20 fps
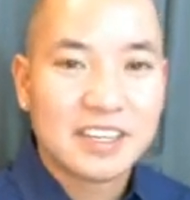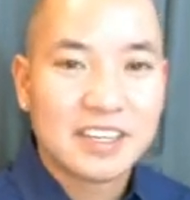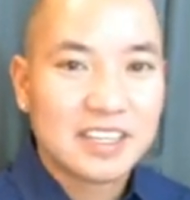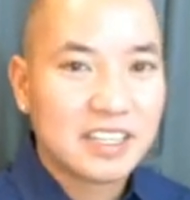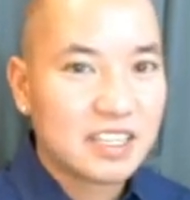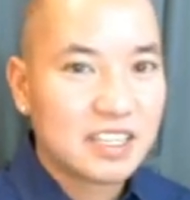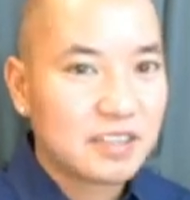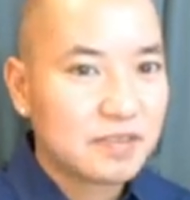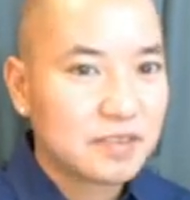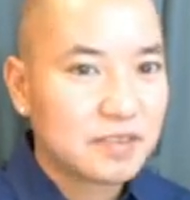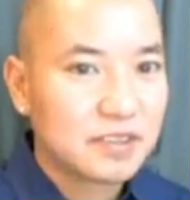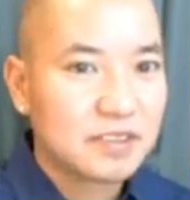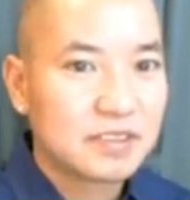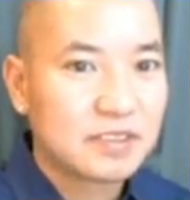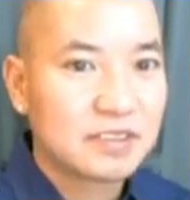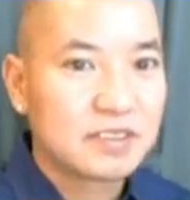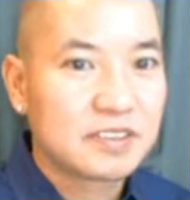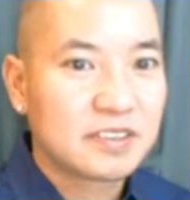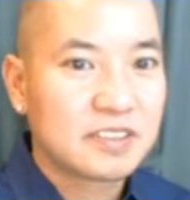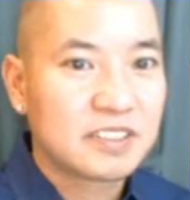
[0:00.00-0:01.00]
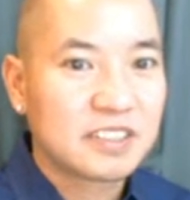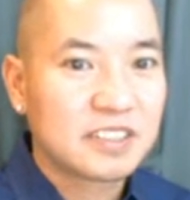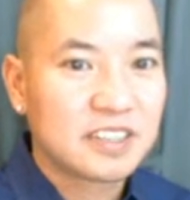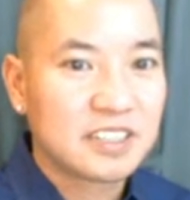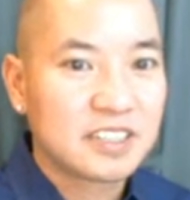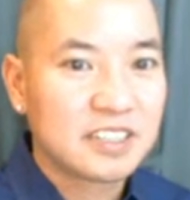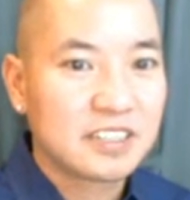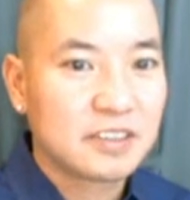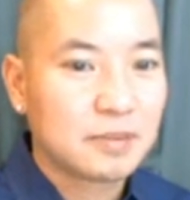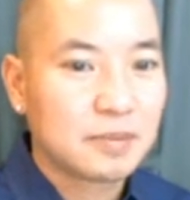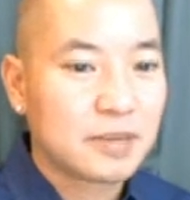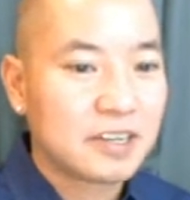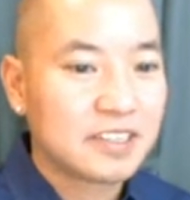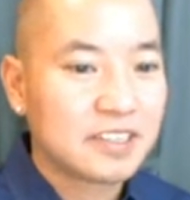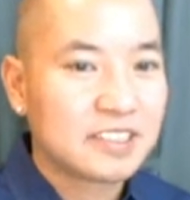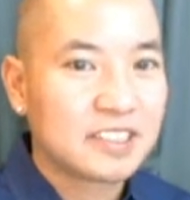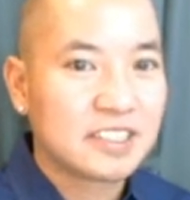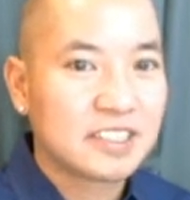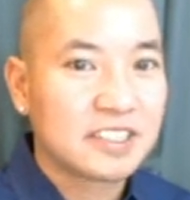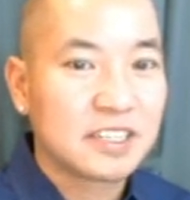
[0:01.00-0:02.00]
if your body
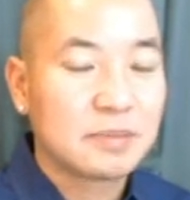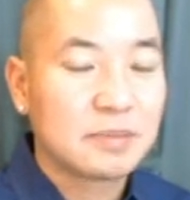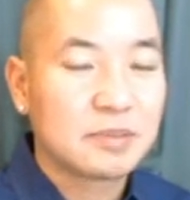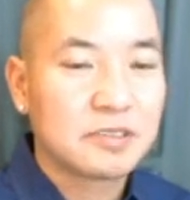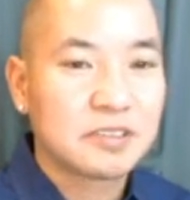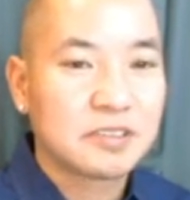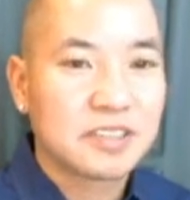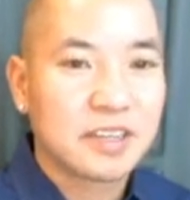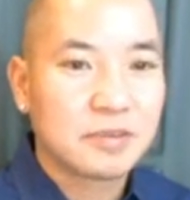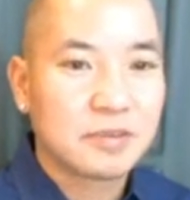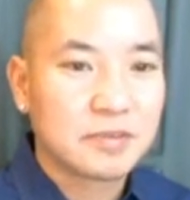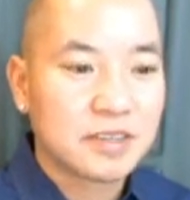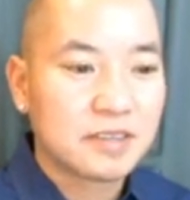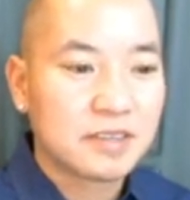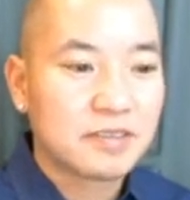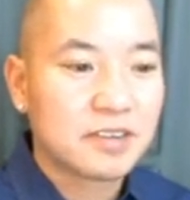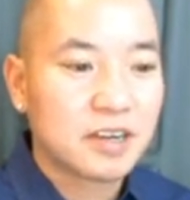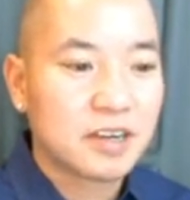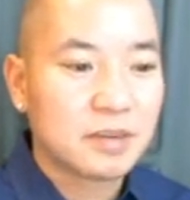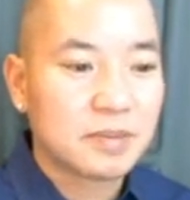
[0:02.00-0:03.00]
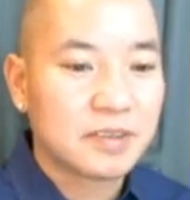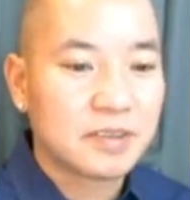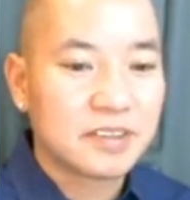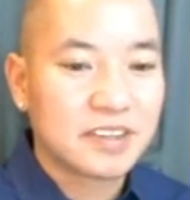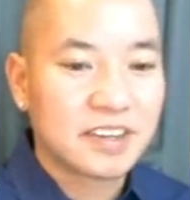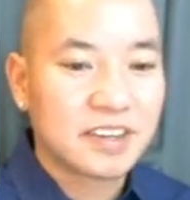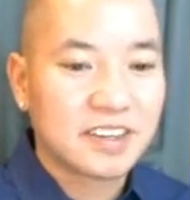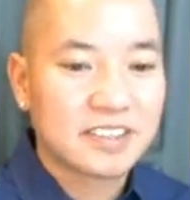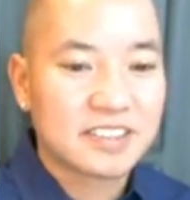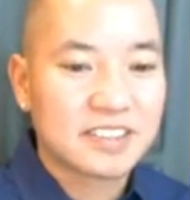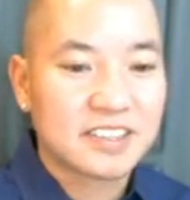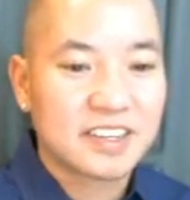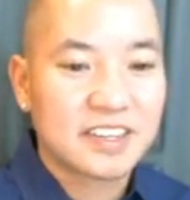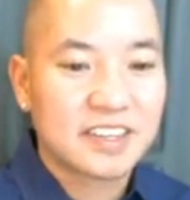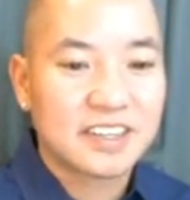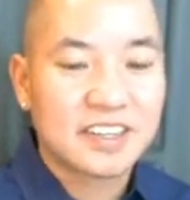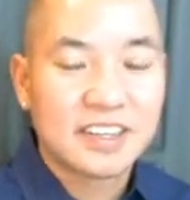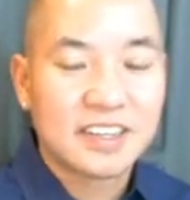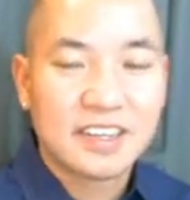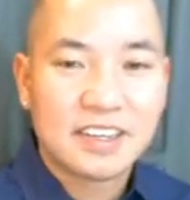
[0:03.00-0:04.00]
is unable to get rid of carbon dioxide,